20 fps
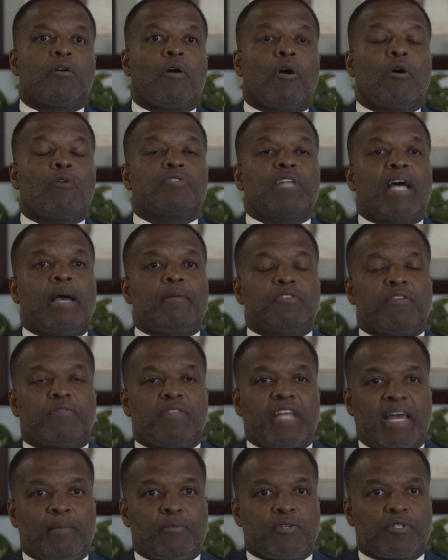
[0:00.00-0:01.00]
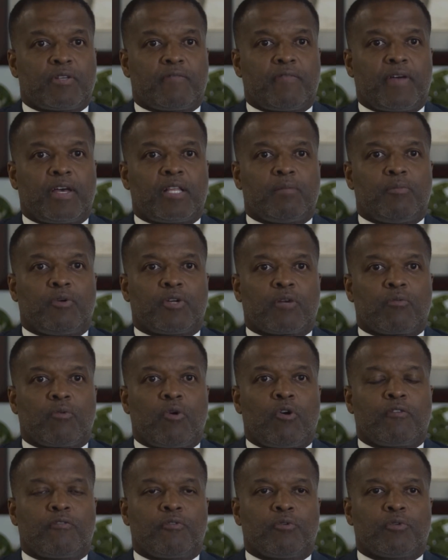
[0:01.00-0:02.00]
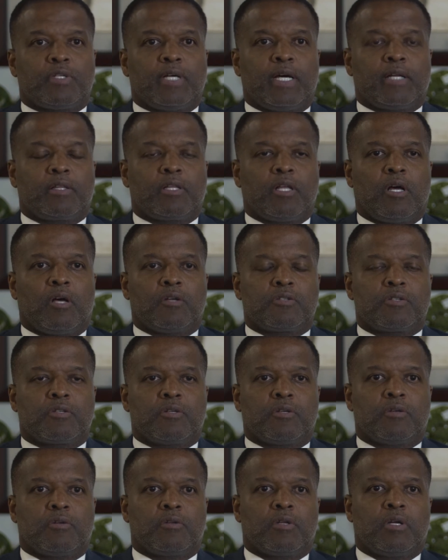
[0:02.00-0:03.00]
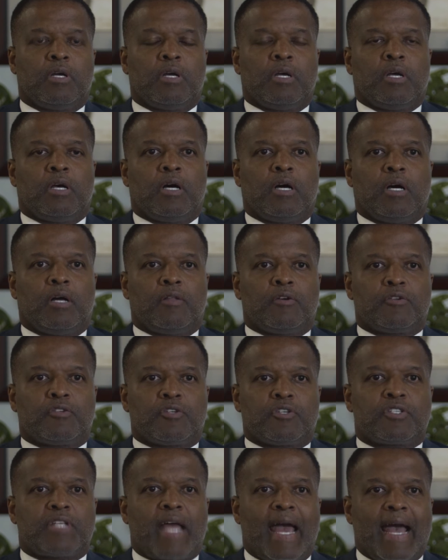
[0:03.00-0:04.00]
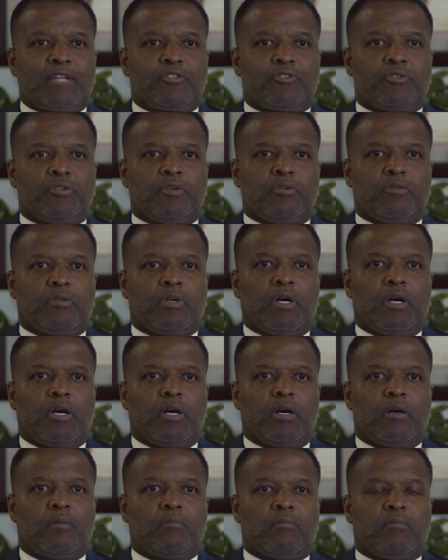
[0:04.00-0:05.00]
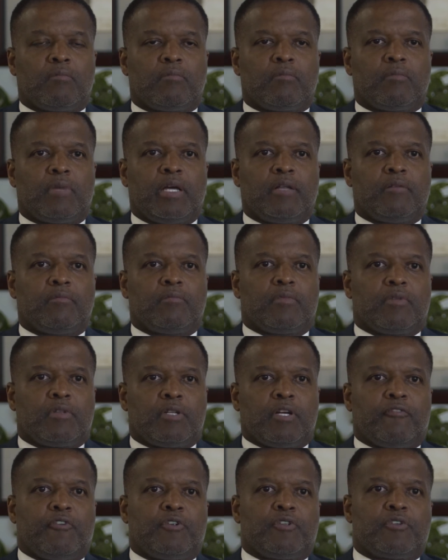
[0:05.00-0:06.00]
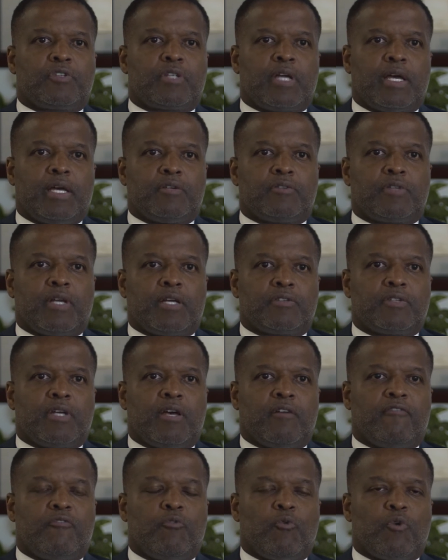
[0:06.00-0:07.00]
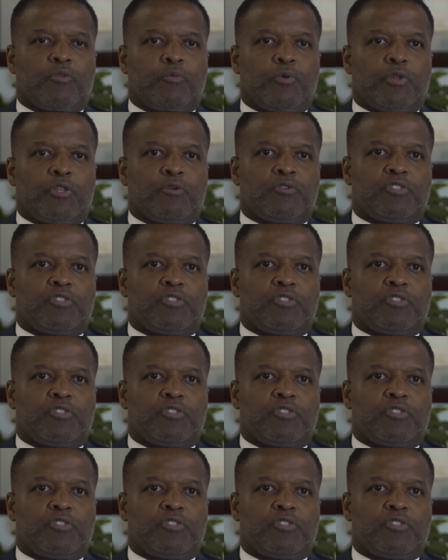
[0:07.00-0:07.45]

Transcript: are all types of damages available in a wrongful death lawsuit. There's a statute in different states that set forth what those